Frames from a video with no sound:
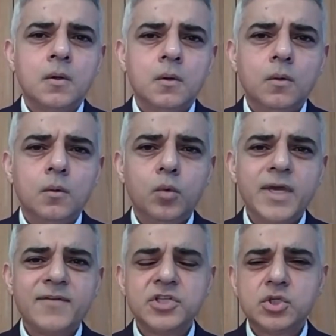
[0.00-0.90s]
We
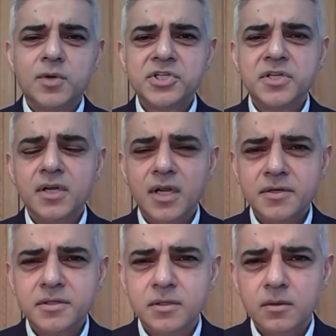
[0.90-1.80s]
have a situation in
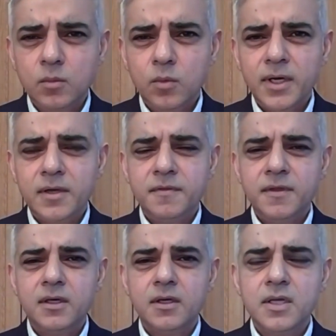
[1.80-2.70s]
London where
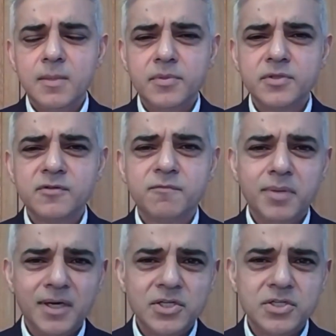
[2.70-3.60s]
the numbers of
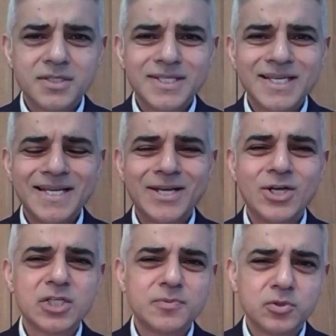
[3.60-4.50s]
patients in our
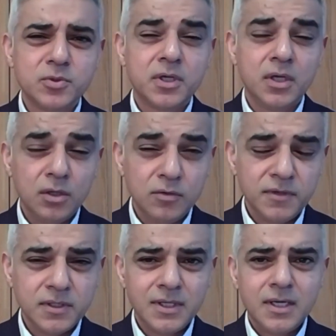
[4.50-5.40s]
hospitals with
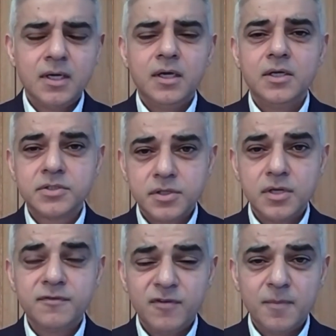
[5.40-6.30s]
COVID is
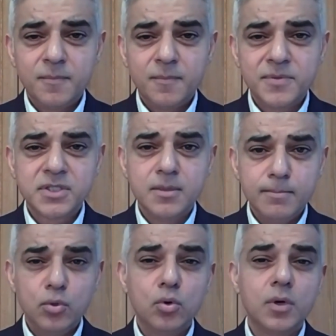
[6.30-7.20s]
35%
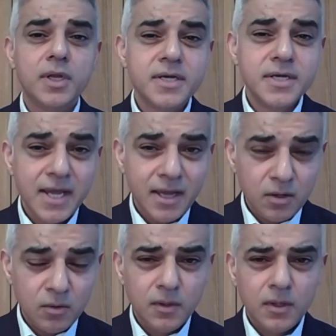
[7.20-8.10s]
more
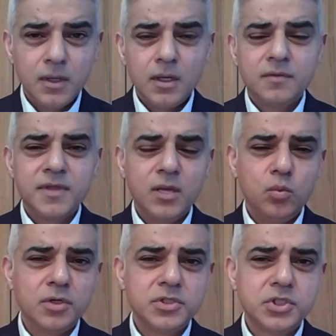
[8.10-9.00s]
now than it
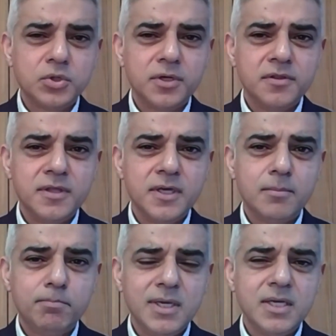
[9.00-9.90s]
was during the
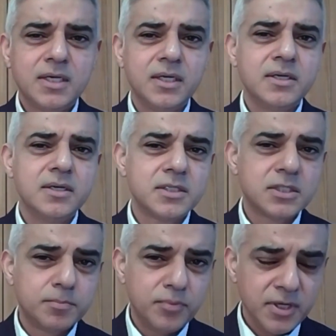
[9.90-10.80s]
peak in
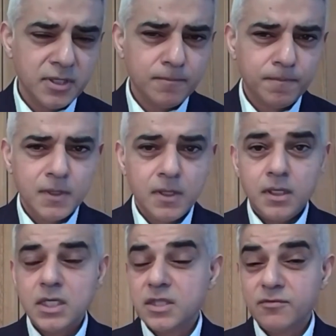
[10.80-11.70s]
spring.
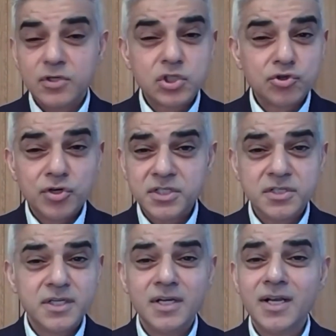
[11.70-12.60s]
Yet the restrictions
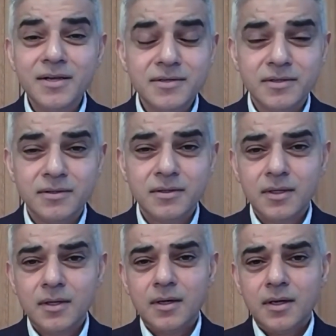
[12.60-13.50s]
in London
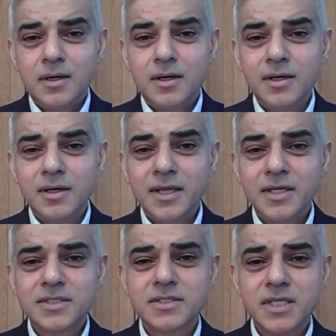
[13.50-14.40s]
are
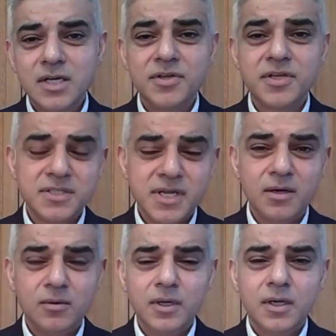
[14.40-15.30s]
less serious
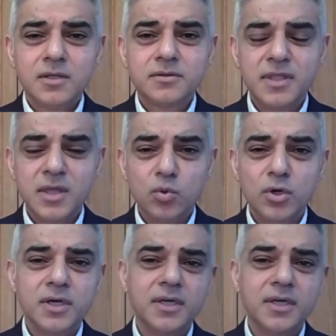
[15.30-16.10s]
now than they were in